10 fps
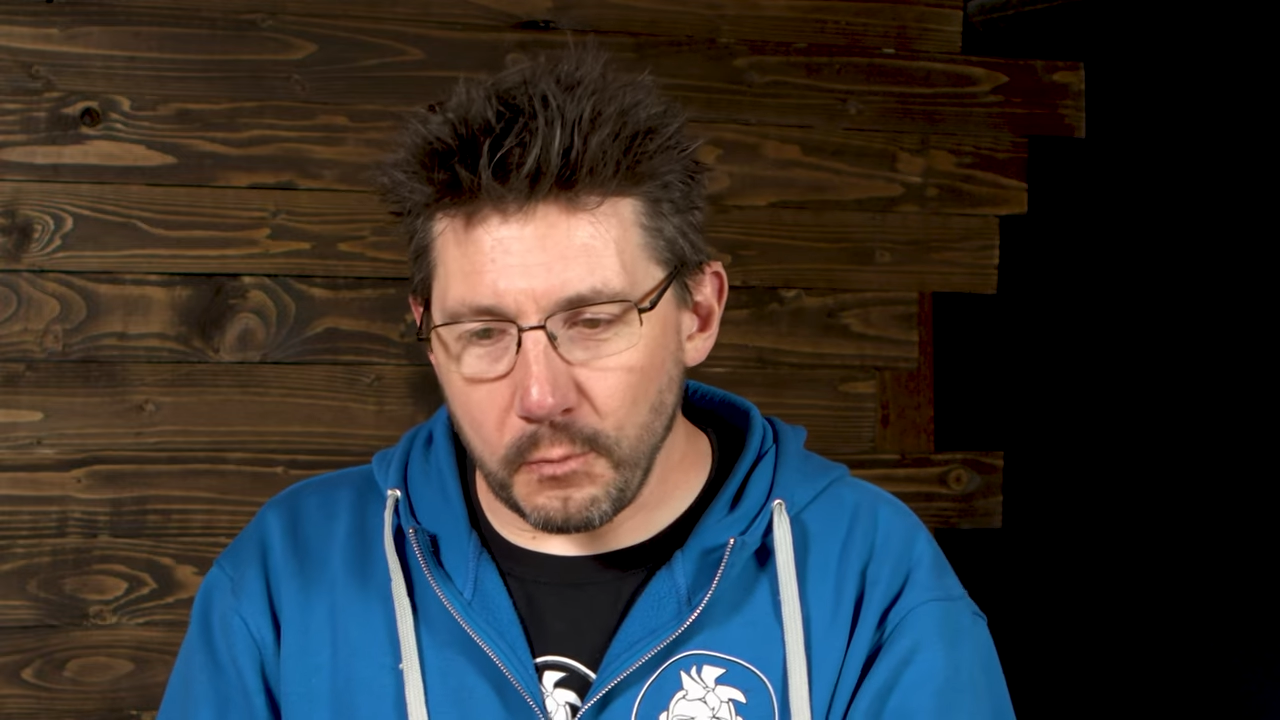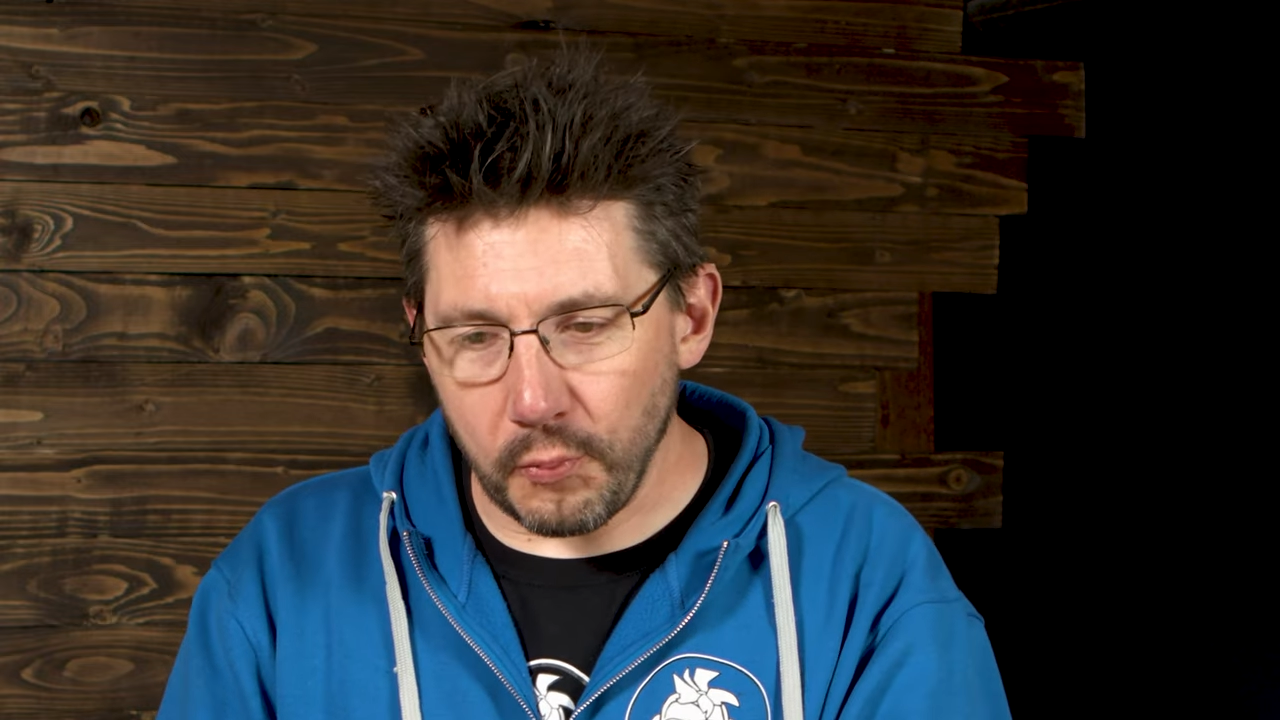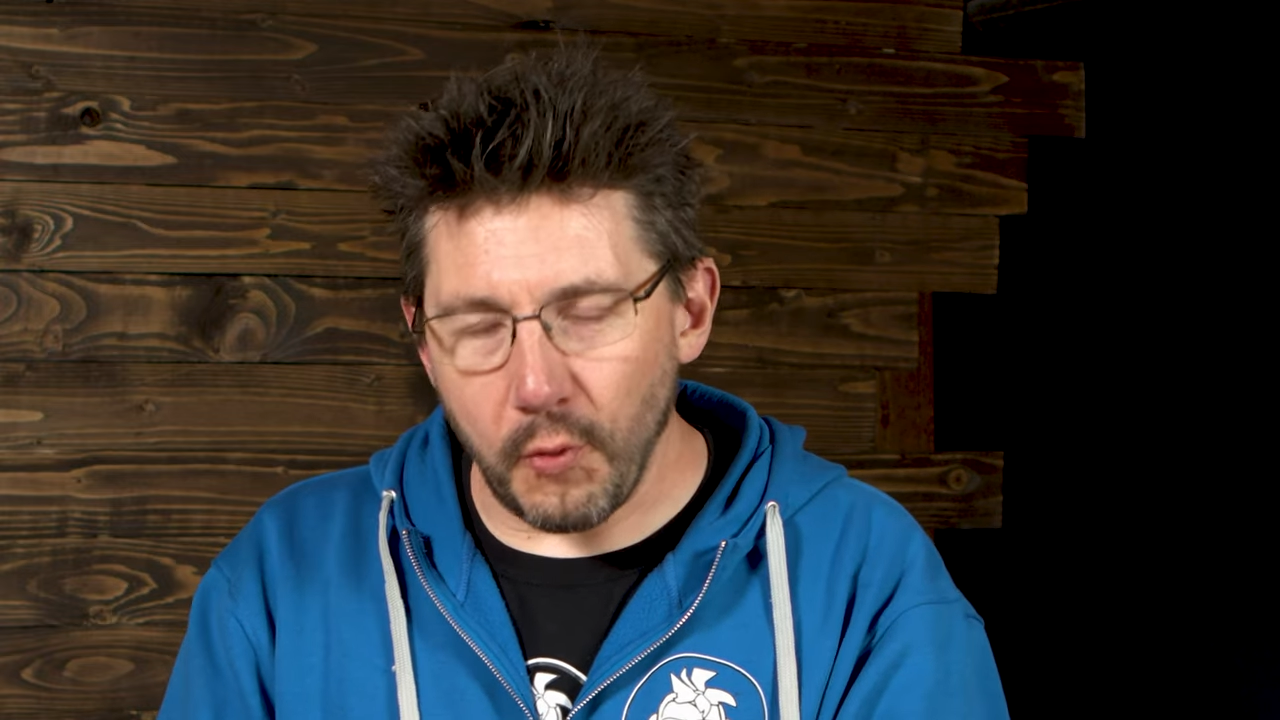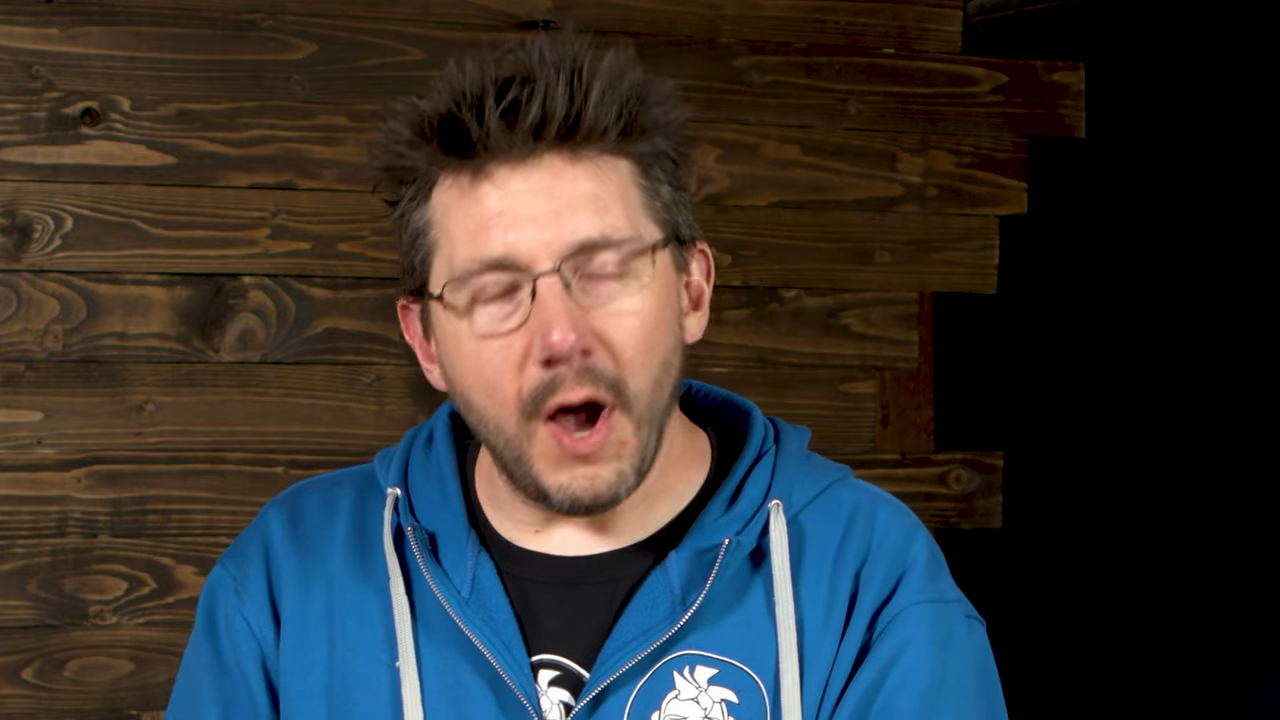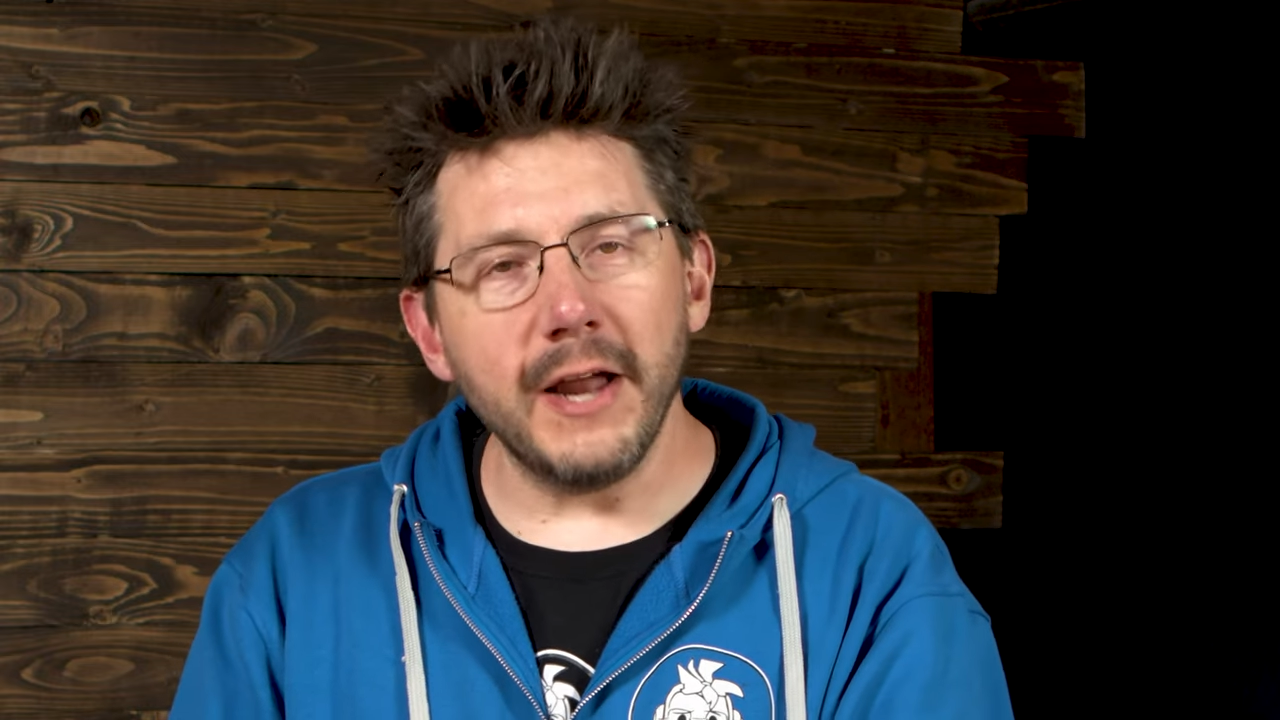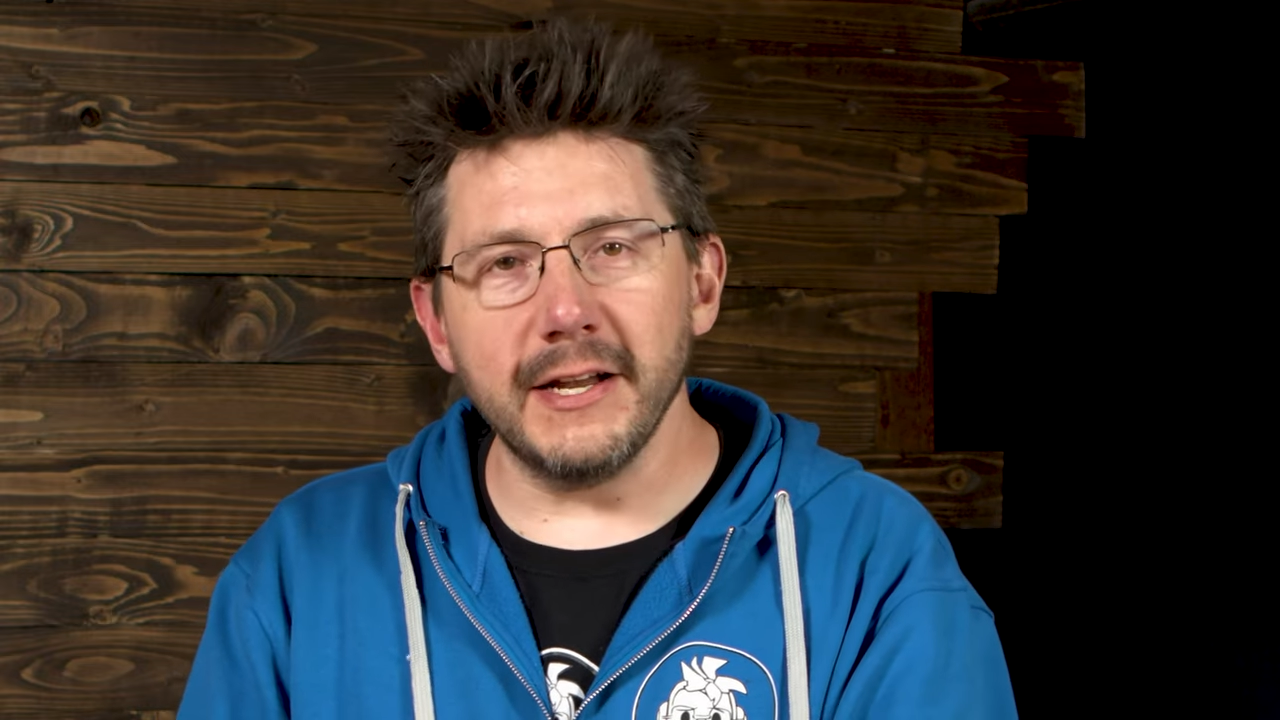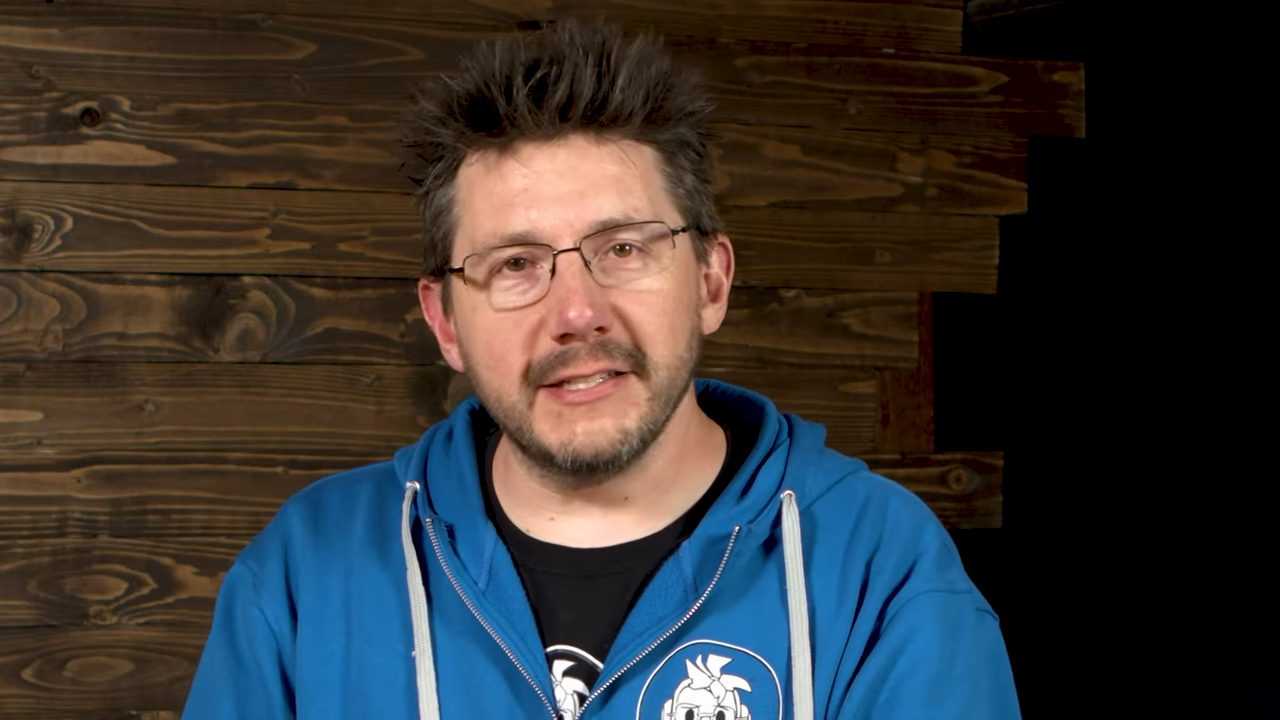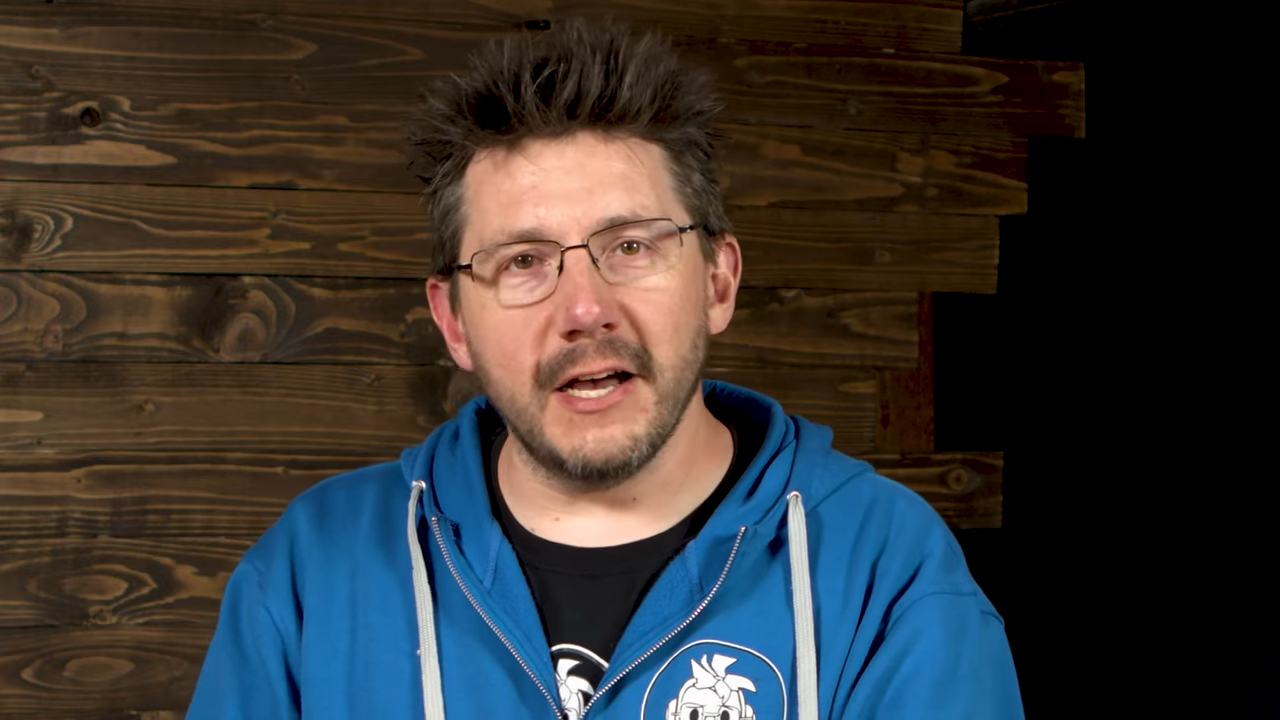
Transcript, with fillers: product